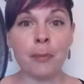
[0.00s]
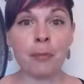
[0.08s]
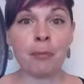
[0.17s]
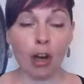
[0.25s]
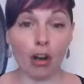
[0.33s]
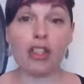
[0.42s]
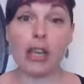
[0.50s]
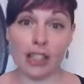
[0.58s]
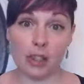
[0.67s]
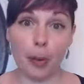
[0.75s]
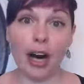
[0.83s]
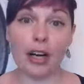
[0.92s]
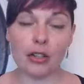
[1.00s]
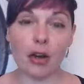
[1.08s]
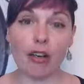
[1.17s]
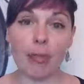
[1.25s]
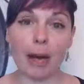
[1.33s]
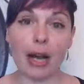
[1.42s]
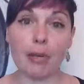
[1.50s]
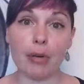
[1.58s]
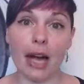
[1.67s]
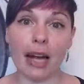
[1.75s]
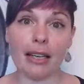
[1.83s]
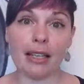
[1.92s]
as part of my
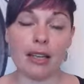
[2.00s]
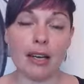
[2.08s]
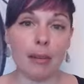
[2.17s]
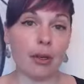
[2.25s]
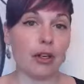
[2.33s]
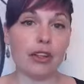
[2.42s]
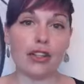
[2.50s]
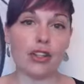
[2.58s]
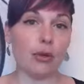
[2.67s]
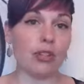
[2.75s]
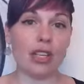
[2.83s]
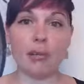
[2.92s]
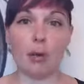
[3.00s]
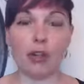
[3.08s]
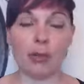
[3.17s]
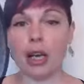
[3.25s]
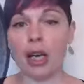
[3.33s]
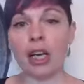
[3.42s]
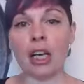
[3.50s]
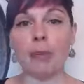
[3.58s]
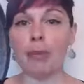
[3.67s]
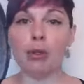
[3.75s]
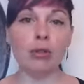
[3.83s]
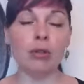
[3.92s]
brand, because you see me with pink,
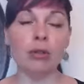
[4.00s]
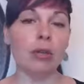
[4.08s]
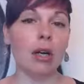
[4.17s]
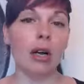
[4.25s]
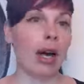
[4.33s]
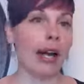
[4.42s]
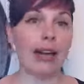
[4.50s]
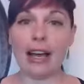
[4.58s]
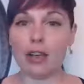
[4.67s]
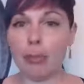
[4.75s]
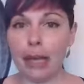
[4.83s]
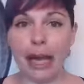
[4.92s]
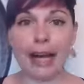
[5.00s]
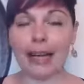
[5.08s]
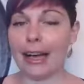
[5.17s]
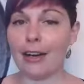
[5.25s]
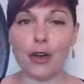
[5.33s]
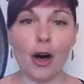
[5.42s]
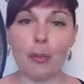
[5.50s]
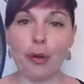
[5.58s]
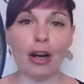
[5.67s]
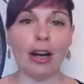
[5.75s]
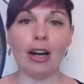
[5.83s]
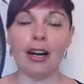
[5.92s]
blue, I had black and
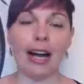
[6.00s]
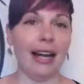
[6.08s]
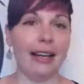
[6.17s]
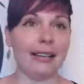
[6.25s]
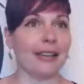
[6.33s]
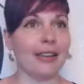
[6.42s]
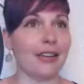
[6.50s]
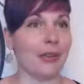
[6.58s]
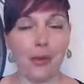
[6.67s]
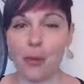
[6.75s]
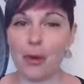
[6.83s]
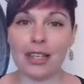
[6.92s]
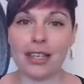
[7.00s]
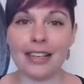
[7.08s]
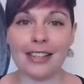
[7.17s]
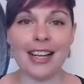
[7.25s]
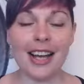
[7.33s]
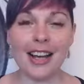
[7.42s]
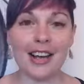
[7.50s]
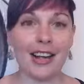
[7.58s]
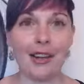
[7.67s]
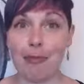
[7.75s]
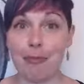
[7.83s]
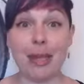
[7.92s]
copper, and I don't know what else.
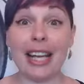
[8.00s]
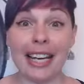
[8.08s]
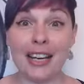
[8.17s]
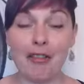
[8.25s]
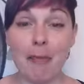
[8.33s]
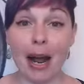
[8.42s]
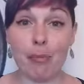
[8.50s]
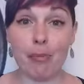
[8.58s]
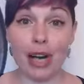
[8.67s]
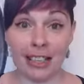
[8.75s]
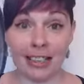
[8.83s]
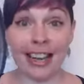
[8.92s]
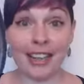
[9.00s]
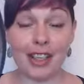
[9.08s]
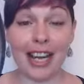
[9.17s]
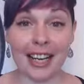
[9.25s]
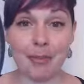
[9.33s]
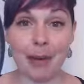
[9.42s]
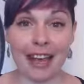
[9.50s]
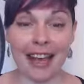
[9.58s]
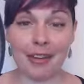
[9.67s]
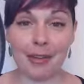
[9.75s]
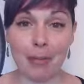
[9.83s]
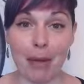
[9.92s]
Beginning of my brand, I actually had my
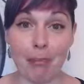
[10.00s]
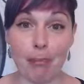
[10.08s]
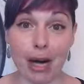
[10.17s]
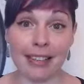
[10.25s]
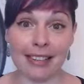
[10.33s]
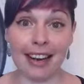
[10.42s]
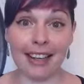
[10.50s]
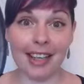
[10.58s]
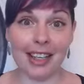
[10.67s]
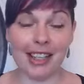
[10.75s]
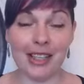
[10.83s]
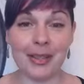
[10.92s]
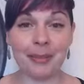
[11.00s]
hair in my brand colors.